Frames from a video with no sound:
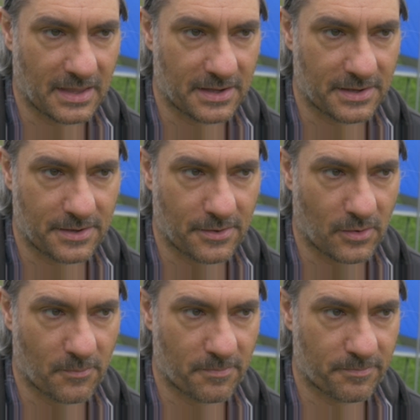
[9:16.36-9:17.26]
and the not
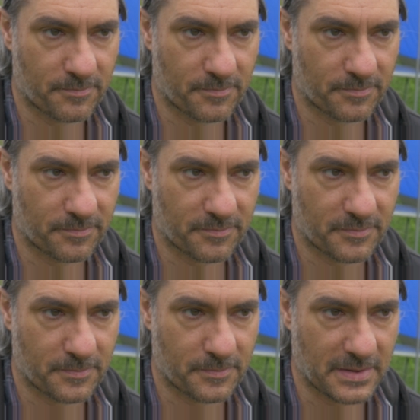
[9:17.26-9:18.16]

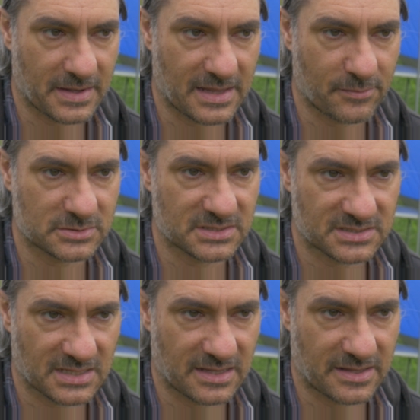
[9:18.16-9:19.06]
being able to
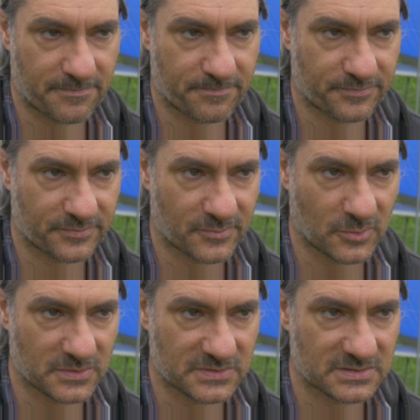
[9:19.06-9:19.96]
see them
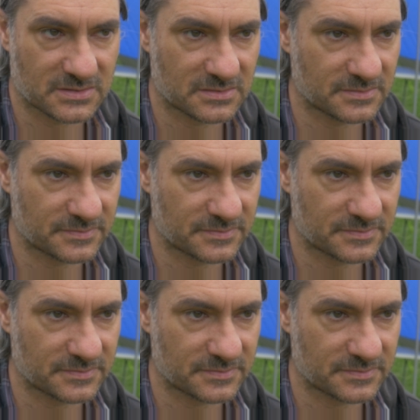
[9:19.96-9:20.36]
was